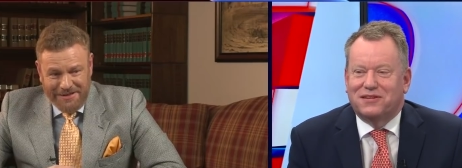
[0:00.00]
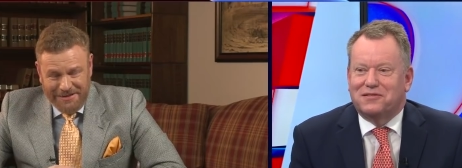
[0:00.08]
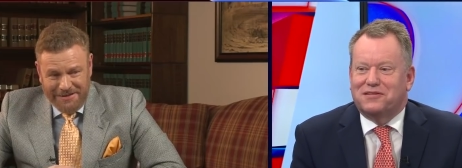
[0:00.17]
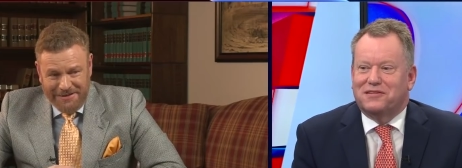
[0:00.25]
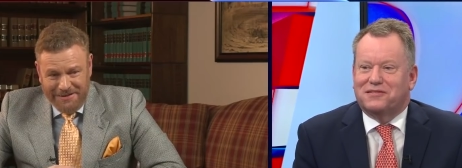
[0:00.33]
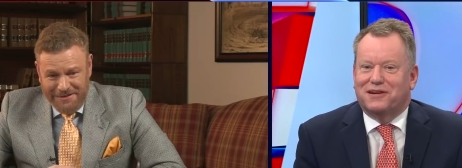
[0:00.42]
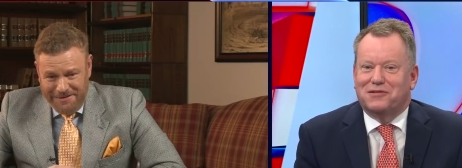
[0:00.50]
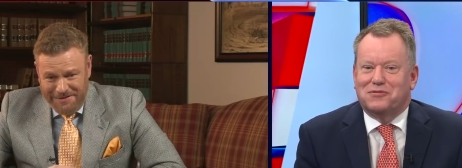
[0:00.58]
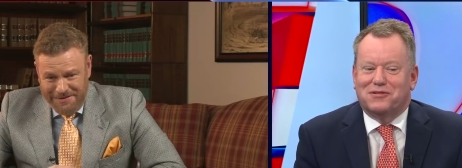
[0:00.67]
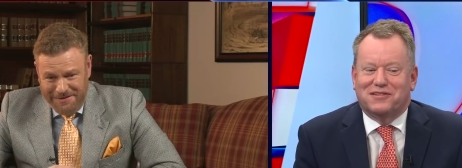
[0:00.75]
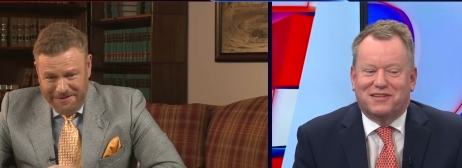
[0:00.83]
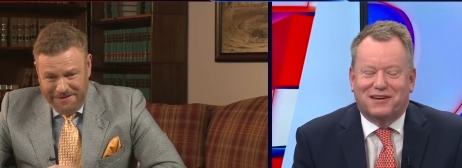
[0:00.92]
Speaker 1: since this
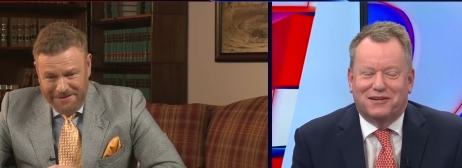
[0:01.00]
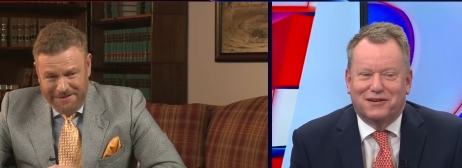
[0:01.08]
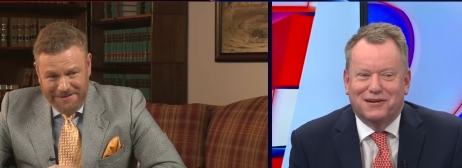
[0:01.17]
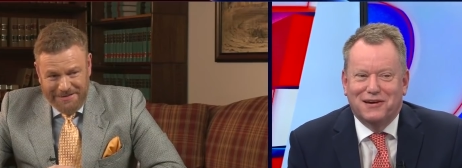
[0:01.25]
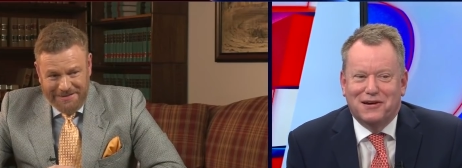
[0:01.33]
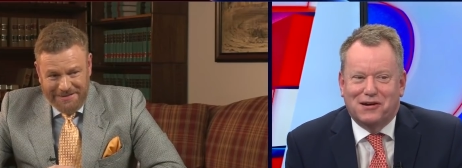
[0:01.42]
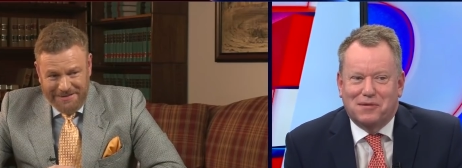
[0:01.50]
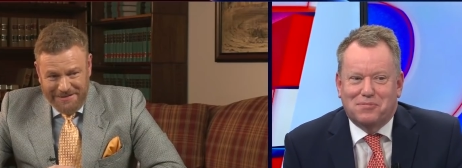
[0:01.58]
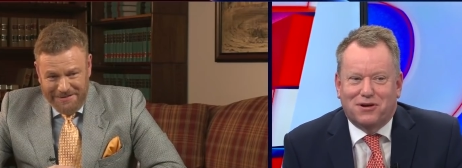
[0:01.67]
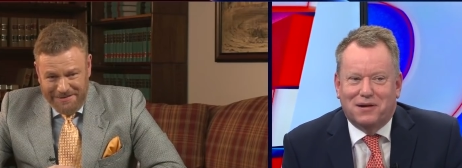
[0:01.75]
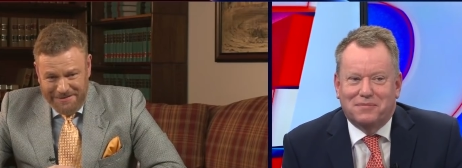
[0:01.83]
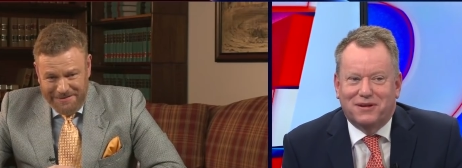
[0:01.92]
country has had a, a
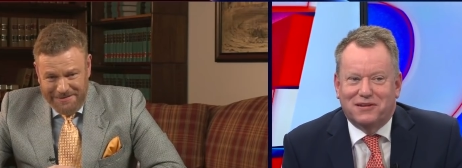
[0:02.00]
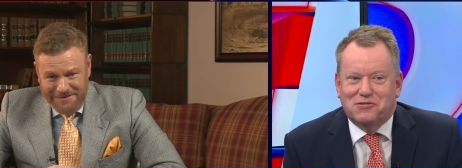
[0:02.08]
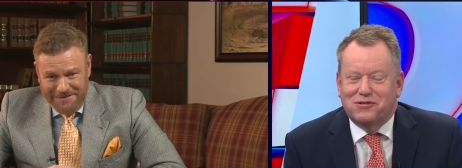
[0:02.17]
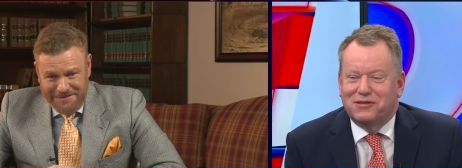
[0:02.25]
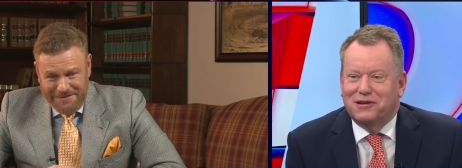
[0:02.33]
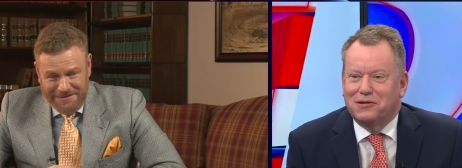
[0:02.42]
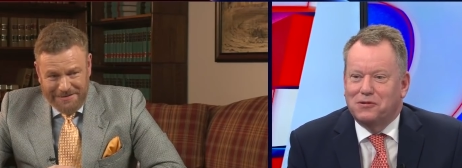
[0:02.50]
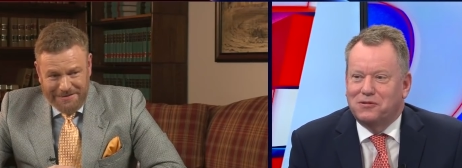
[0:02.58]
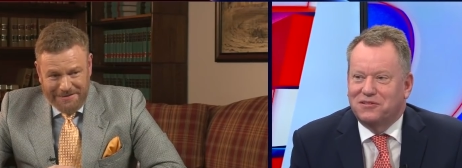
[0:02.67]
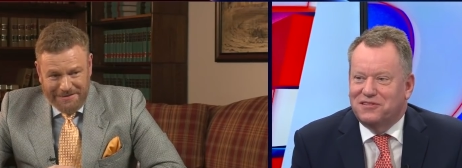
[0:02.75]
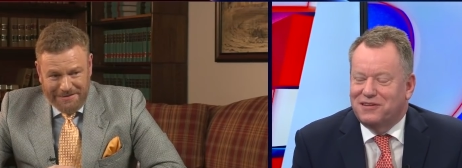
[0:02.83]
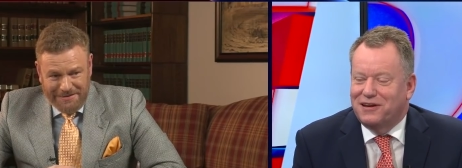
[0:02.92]
prime minister in the
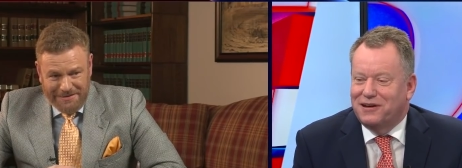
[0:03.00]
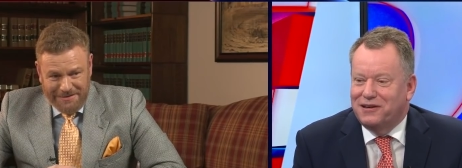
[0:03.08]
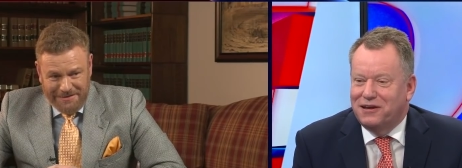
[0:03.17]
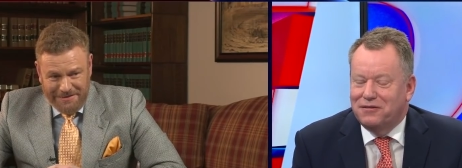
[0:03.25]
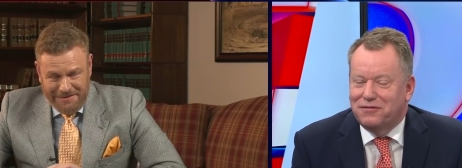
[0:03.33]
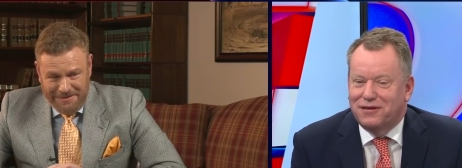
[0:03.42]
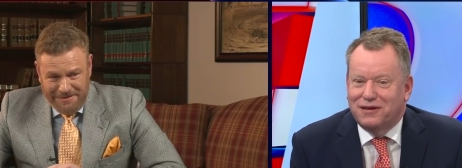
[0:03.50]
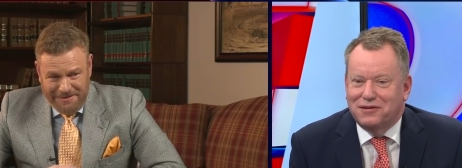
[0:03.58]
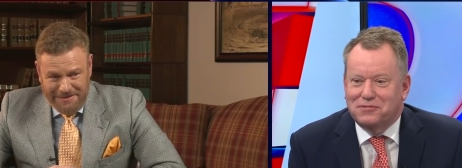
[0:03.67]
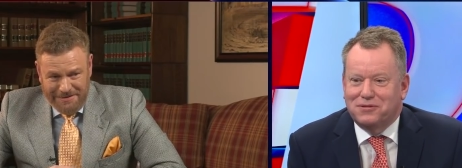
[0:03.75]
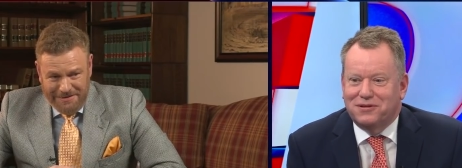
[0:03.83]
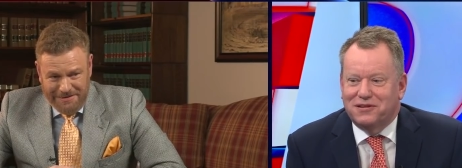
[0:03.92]
Lords, and I, I, don't think
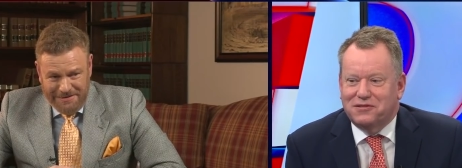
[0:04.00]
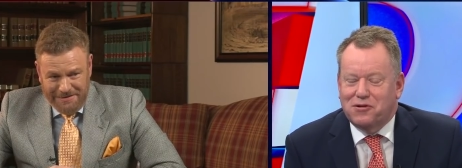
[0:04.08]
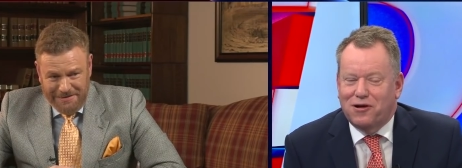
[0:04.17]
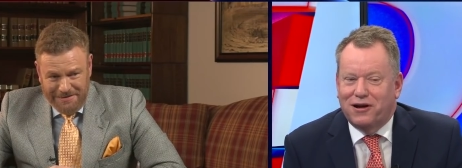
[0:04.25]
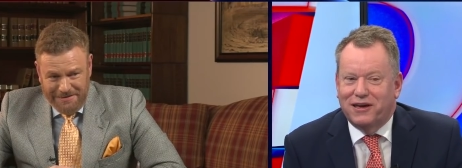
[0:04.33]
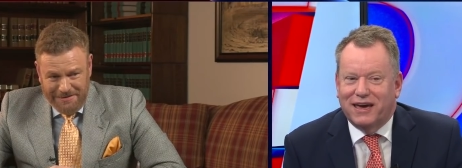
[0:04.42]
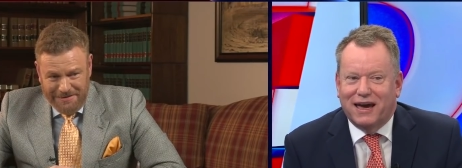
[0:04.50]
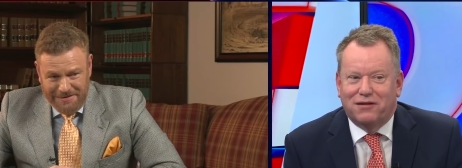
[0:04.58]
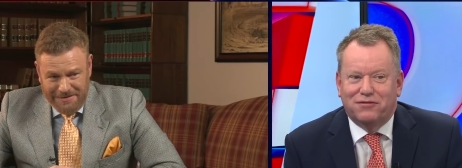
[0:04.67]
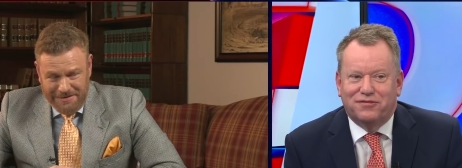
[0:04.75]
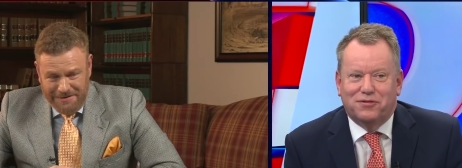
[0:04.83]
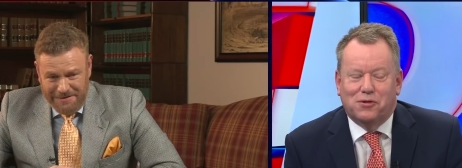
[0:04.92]
it's what it's crying
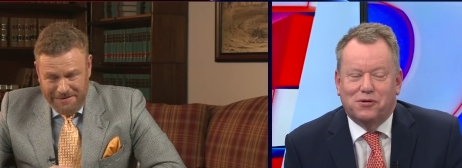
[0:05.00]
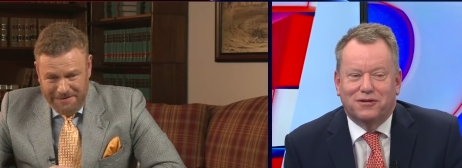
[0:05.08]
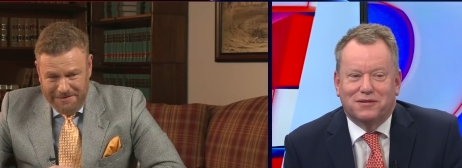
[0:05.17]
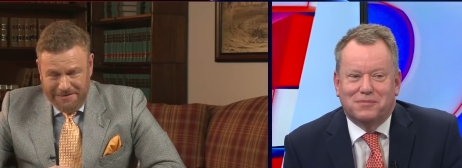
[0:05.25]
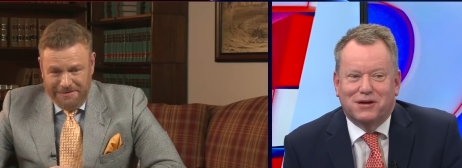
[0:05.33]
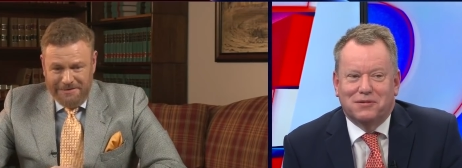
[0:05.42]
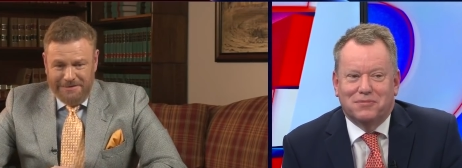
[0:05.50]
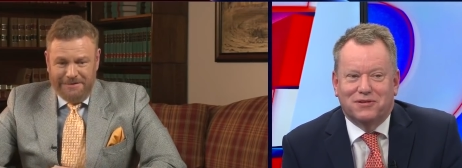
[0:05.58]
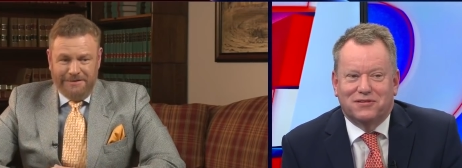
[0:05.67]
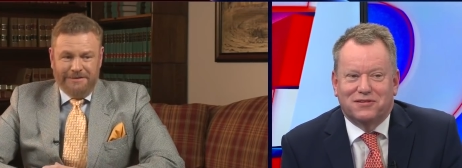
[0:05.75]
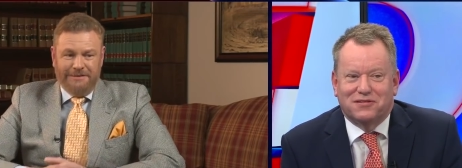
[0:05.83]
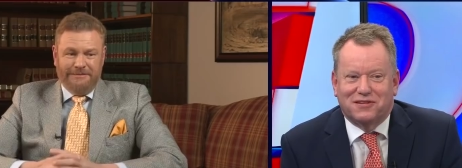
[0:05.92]
out for at the
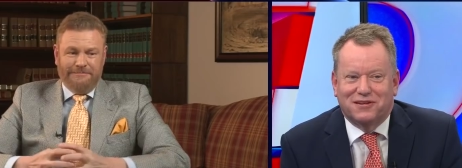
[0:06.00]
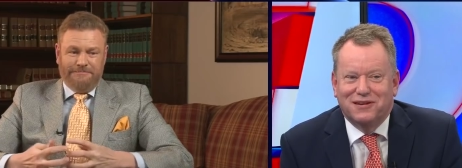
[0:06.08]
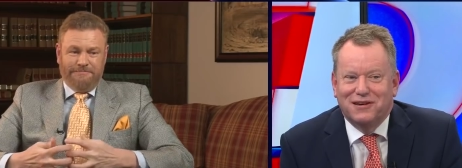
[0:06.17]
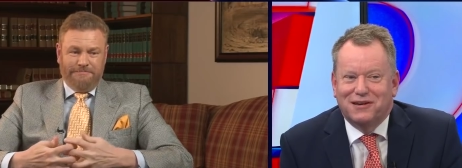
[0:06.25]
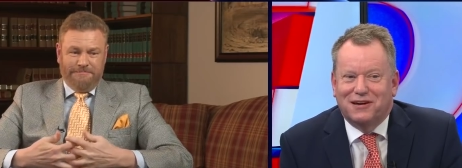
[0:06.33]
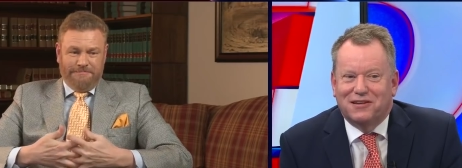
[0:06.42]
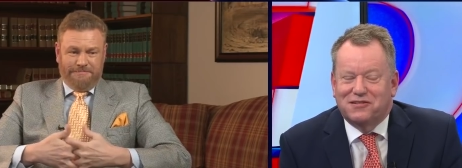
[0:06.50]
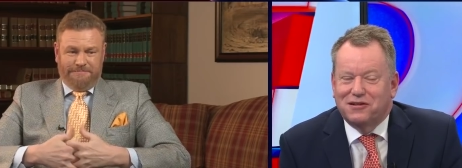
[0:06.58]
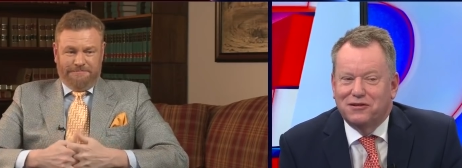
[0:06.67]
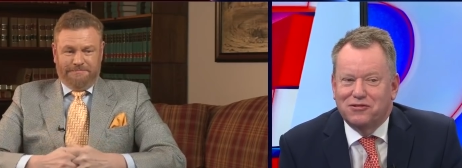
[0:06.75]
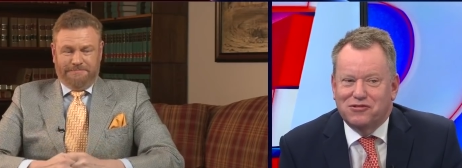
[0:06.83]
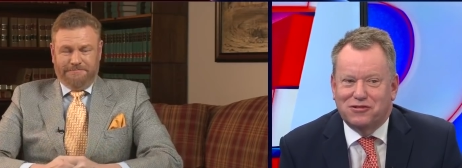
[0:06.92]
moment as a, a
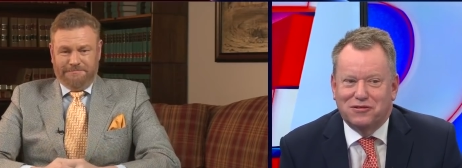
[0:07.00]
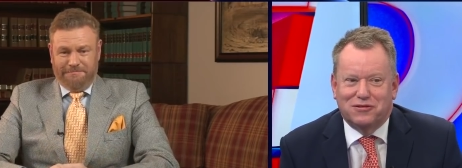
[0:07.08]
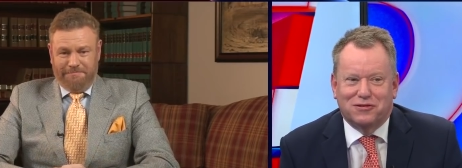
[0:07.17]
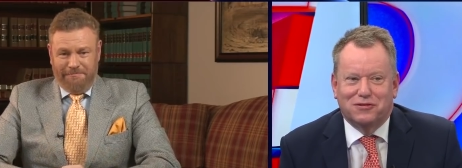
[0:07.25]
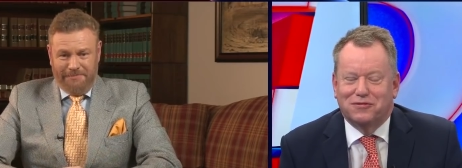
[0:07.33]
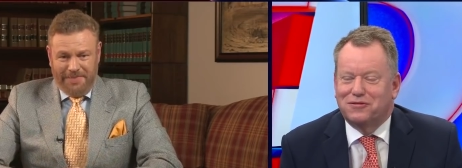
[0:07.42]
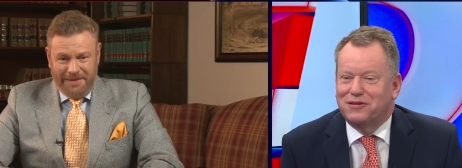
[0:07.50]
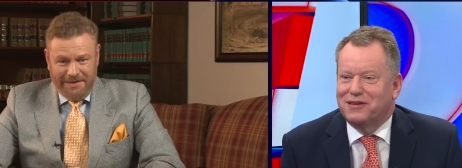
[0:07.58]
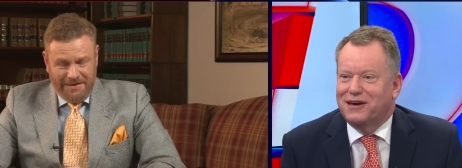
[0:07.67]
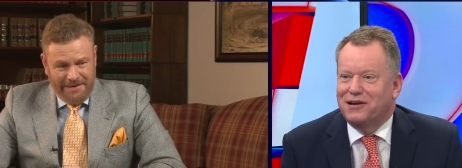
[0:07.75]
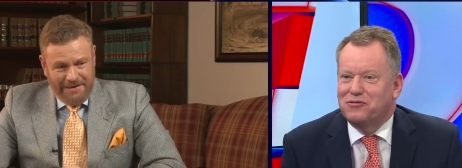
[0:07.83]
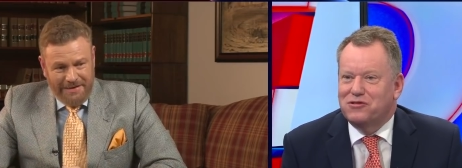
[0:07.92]
solution to, to
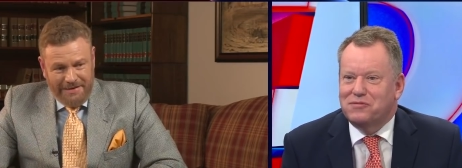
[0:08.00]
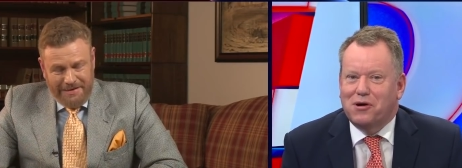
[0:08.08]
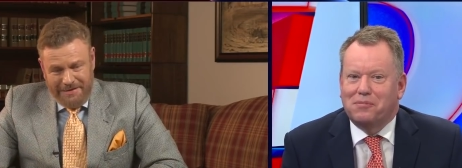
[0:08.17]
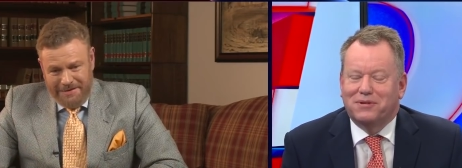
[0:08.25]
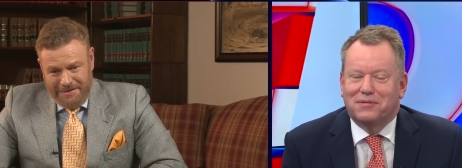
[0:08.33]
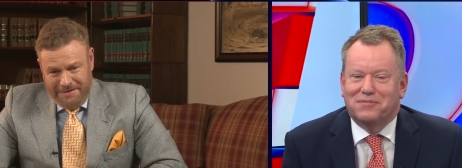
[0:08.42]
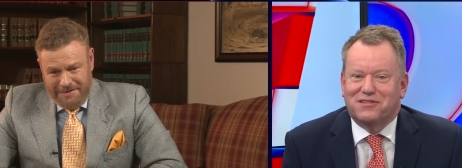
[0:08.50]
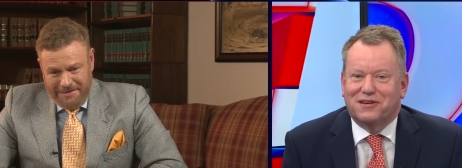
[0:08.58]
the country's problems.